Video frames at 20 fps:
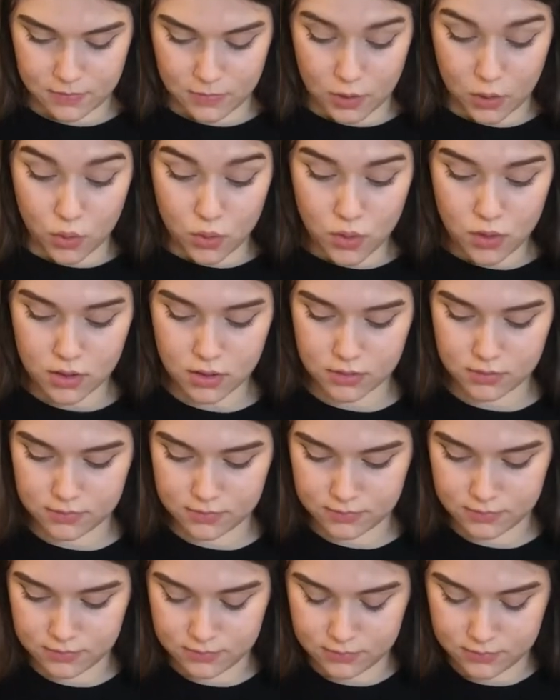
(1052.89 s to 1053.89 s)
Ooh,
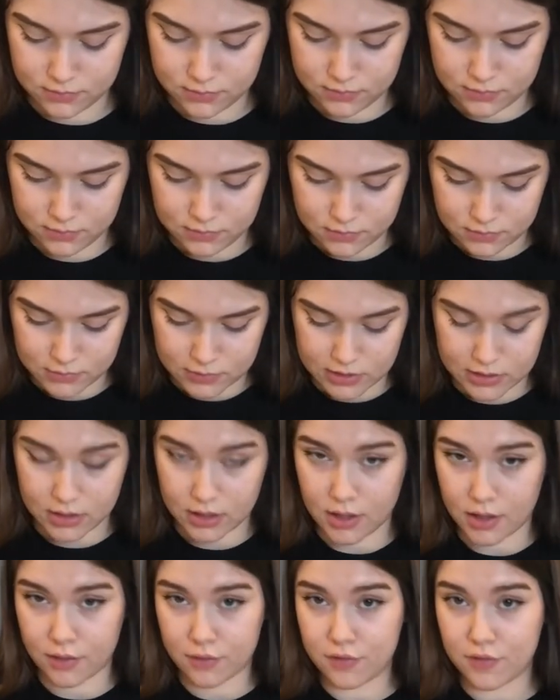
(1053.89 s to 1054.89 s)
is it
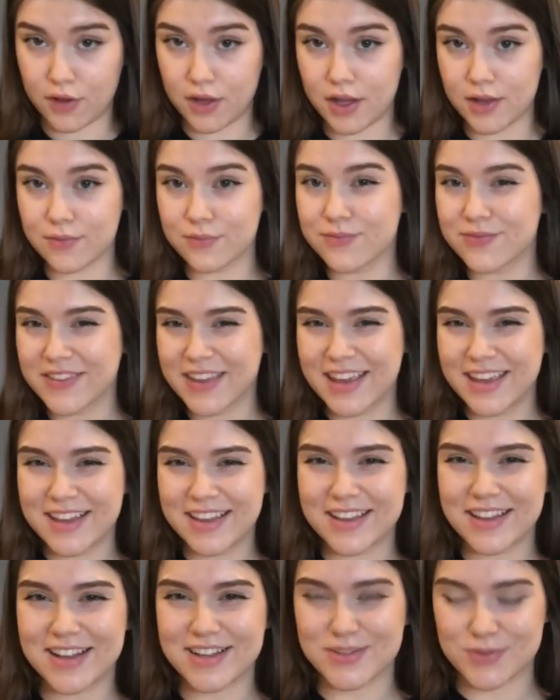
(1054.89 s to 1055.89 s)
gonna fit?
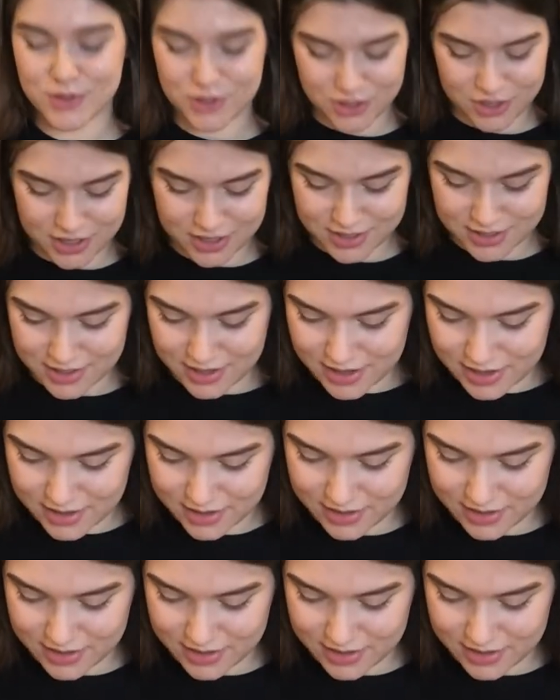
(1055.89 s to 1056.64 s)
That's what she said.